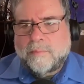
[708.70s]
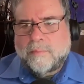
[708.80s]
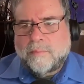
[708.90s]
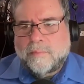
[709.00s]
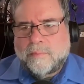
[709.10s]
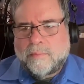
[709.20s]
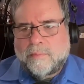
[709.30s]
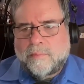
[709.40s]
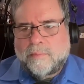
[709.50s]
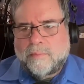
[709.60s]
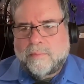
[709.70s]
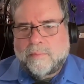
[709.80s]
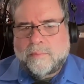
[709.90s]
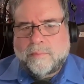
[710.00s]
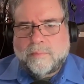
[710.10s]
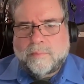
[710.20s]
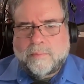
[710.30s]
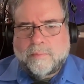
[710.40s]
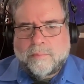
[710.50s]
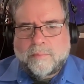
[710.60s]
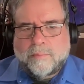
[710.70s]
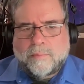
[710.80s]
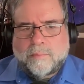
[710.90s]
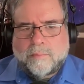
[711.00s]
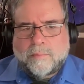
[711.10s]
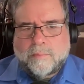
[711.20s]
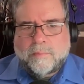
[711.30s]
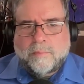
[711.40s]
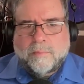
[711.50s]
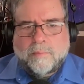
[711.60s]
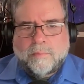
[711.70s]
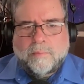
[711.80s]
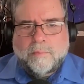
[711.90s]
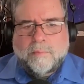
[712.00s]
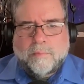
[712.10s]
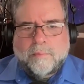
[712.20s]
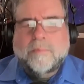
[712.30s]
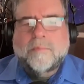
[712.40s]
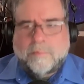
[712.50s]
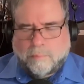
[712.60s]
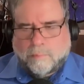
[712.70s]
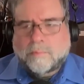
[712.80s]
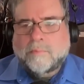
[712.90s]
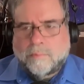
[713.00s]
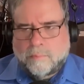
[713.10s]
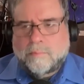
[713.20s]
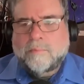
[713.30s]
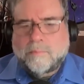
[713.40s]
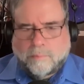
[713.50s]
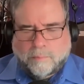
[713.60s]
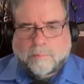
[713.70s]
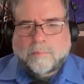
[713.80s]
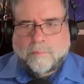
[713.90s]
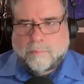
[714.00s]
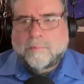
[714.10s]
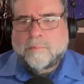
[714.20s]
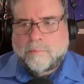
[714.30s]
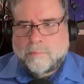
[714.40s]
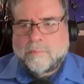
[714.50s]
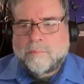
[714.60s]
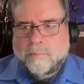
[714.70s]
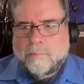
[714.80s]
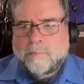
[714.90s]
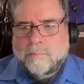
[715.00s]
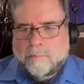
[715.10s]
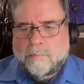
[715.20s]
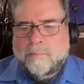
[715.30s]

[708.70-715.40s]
This person isn't speaking.